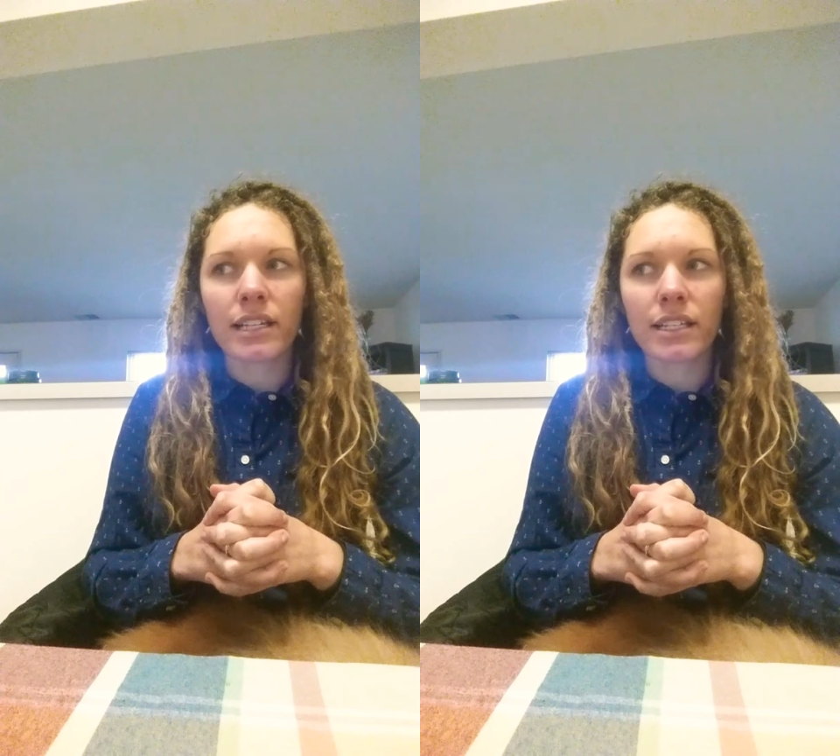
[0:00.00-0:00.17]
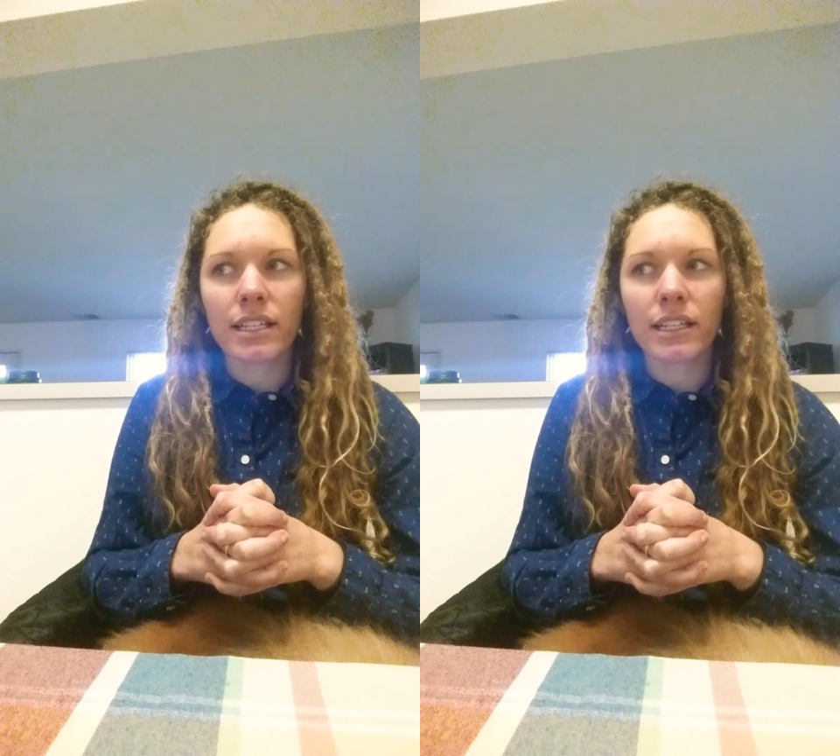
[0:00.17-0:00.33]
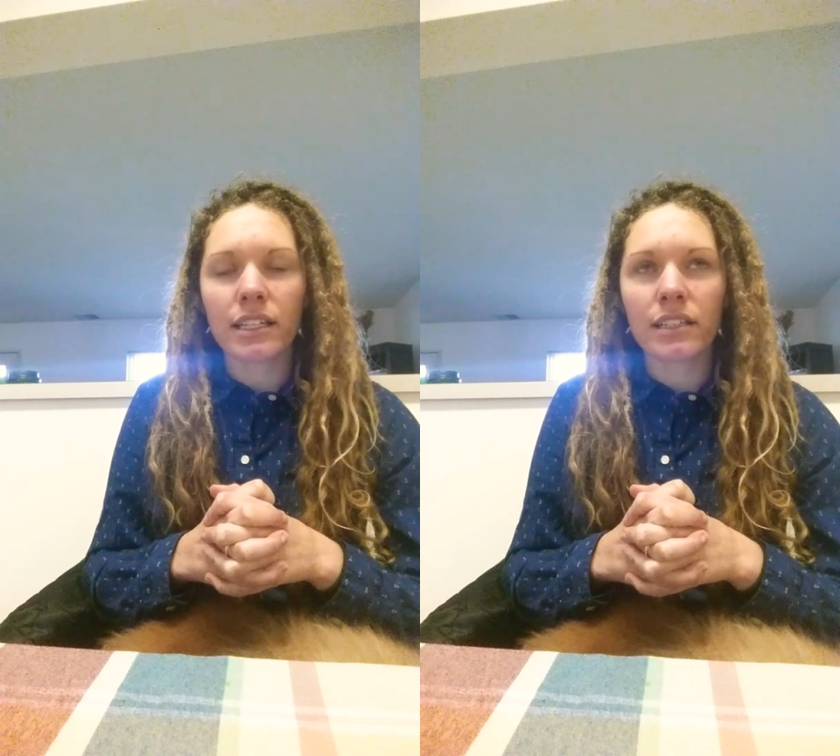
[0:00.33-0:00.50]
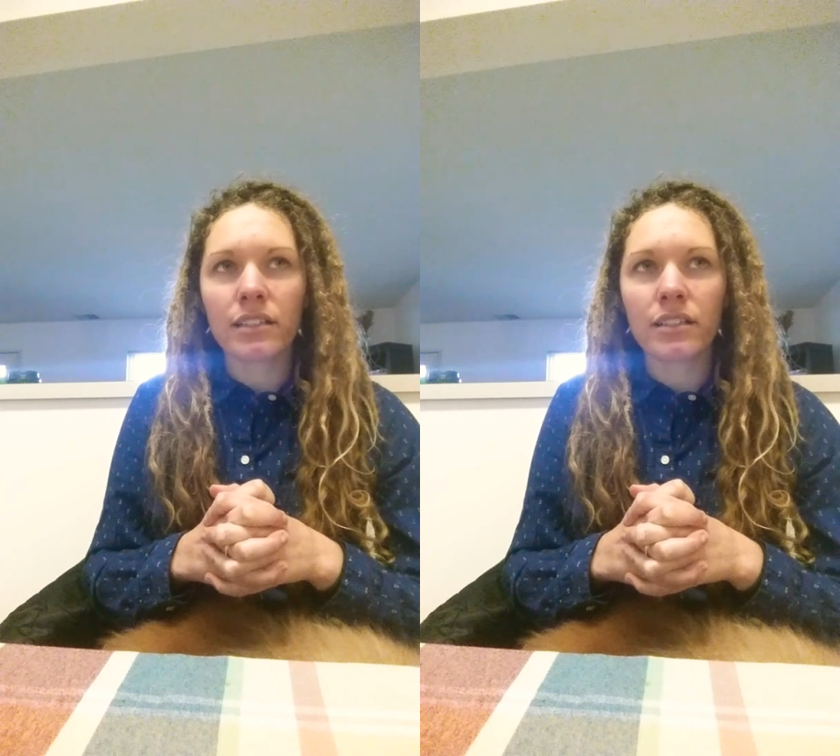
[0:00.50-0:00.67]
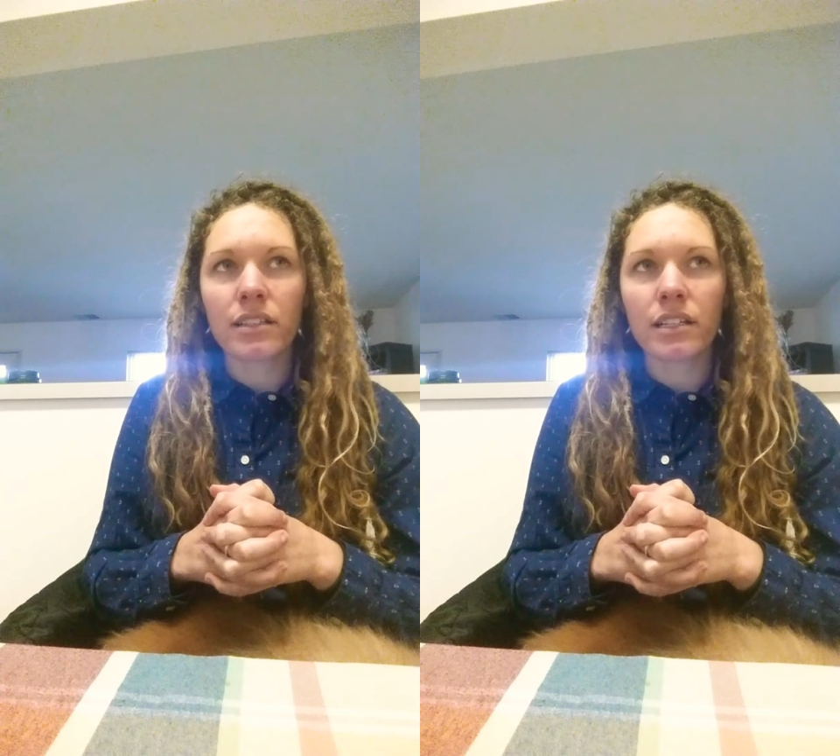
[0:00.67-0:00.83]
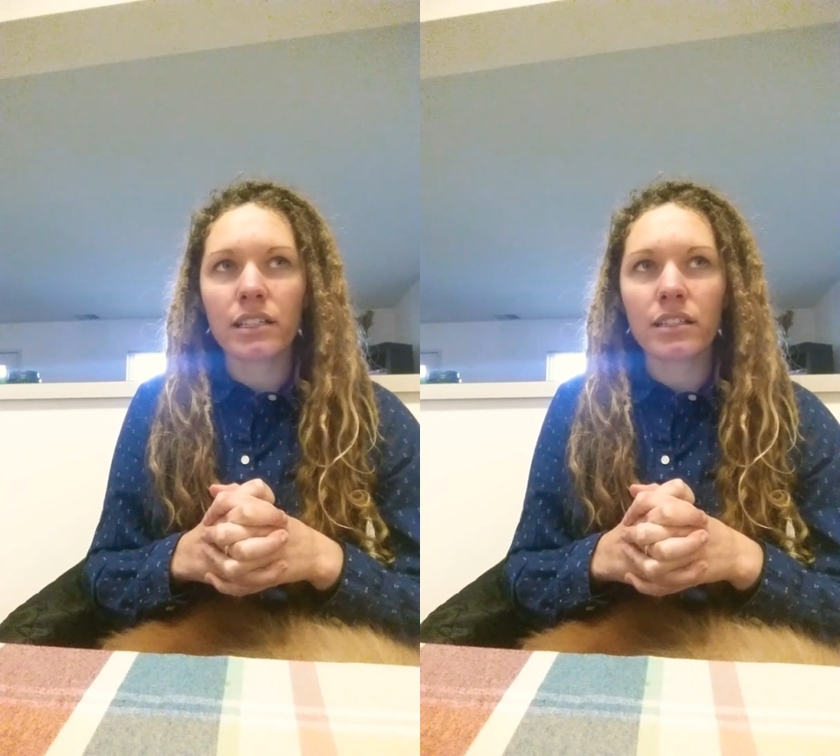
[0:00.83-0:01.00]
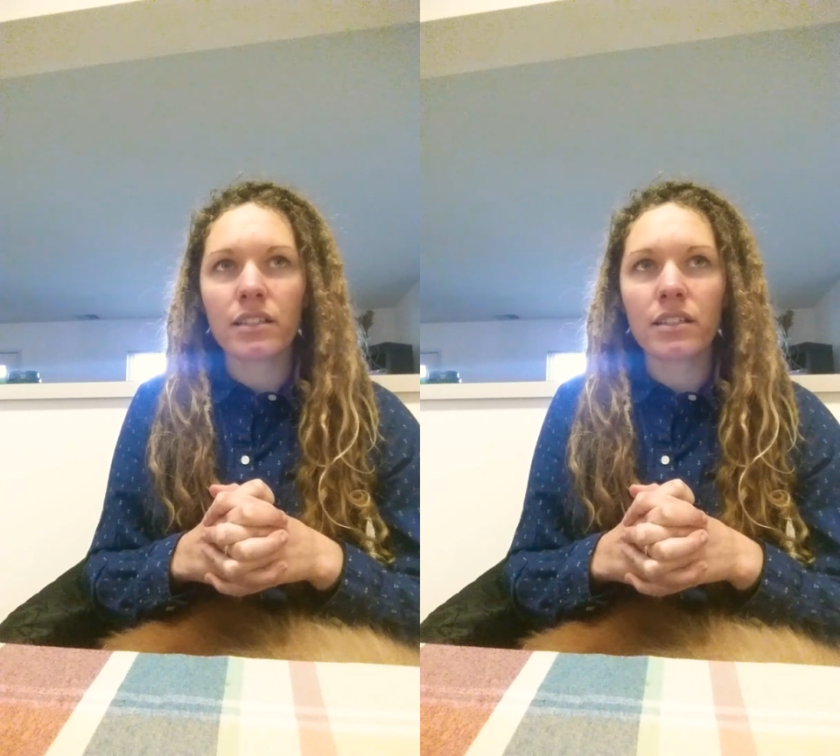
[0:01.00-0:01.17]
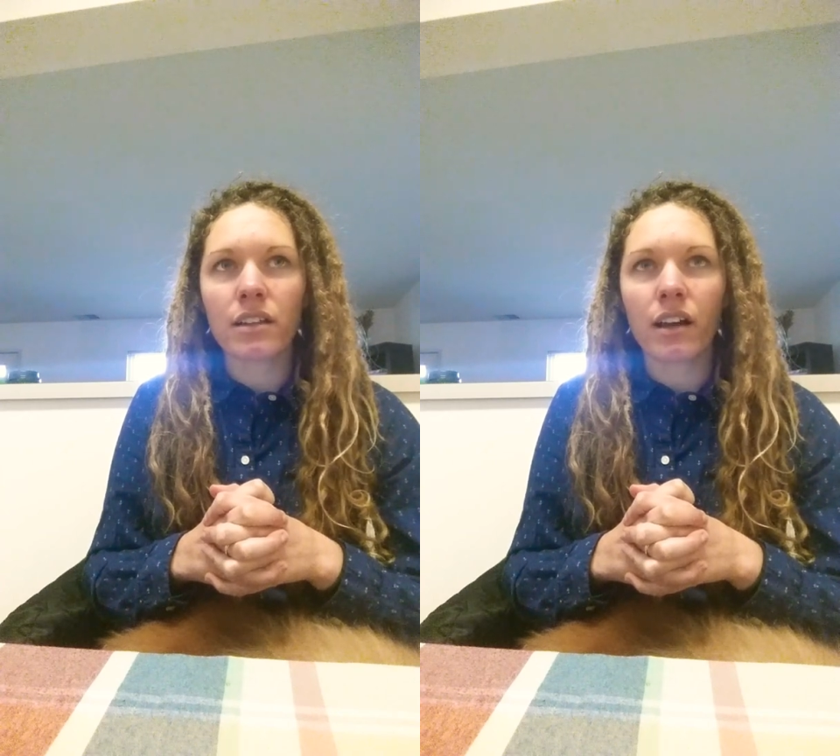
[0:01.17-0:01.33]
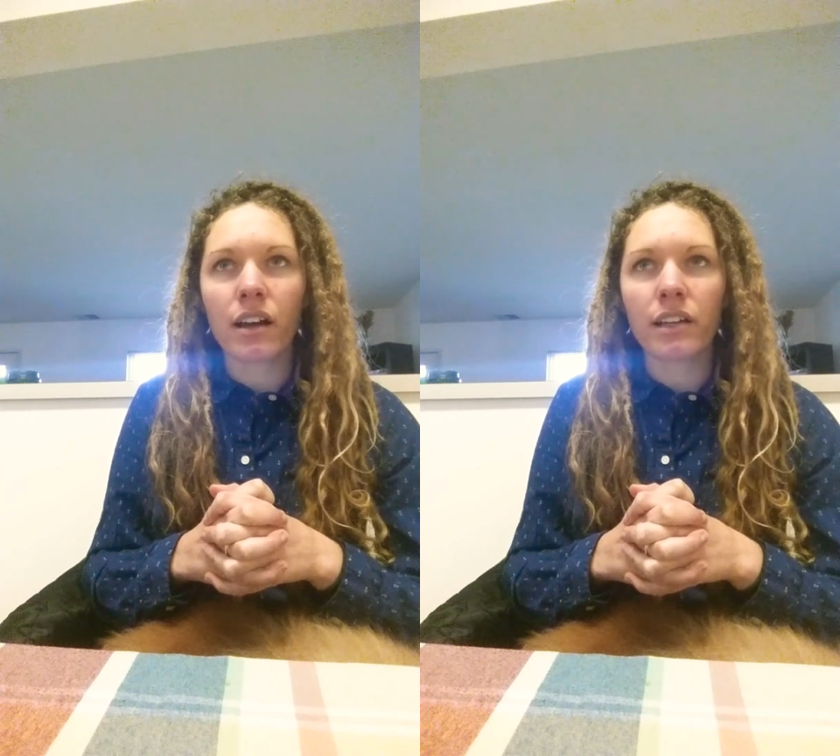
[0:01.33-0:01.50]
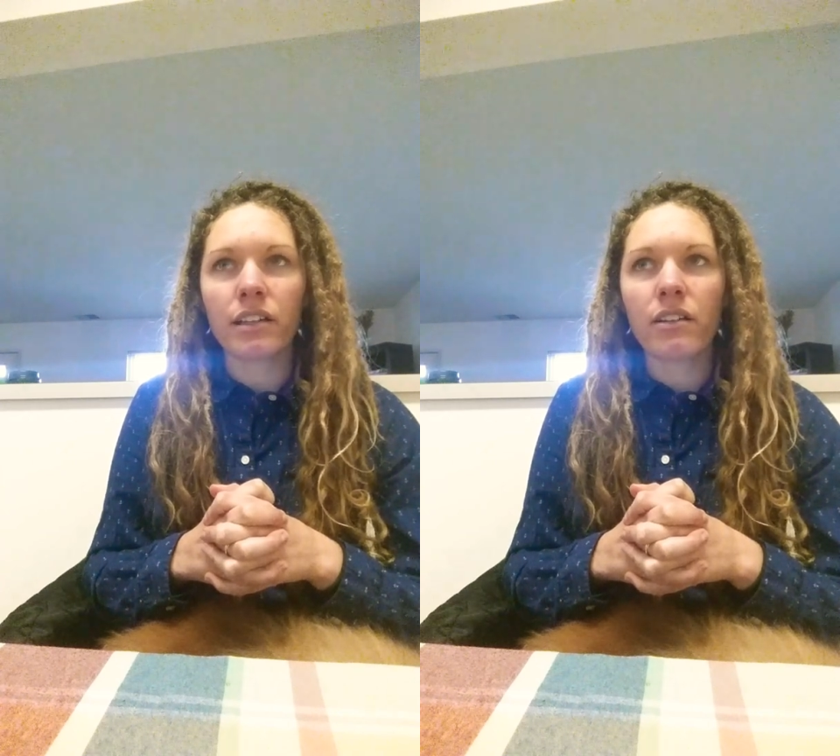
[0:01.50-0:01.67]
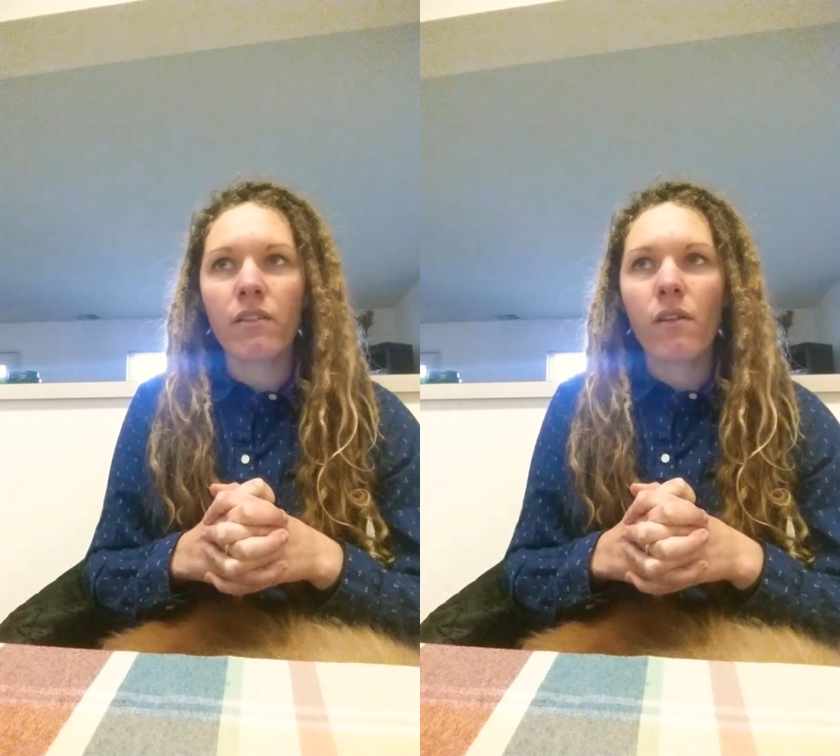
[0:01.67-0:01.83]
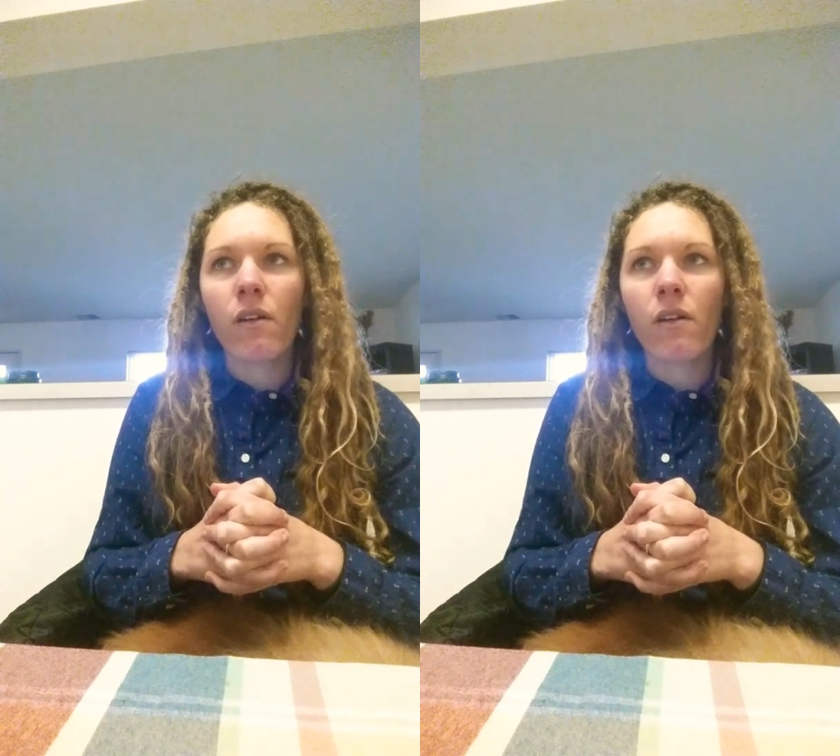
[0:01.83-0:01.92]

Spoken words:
as it is. It's not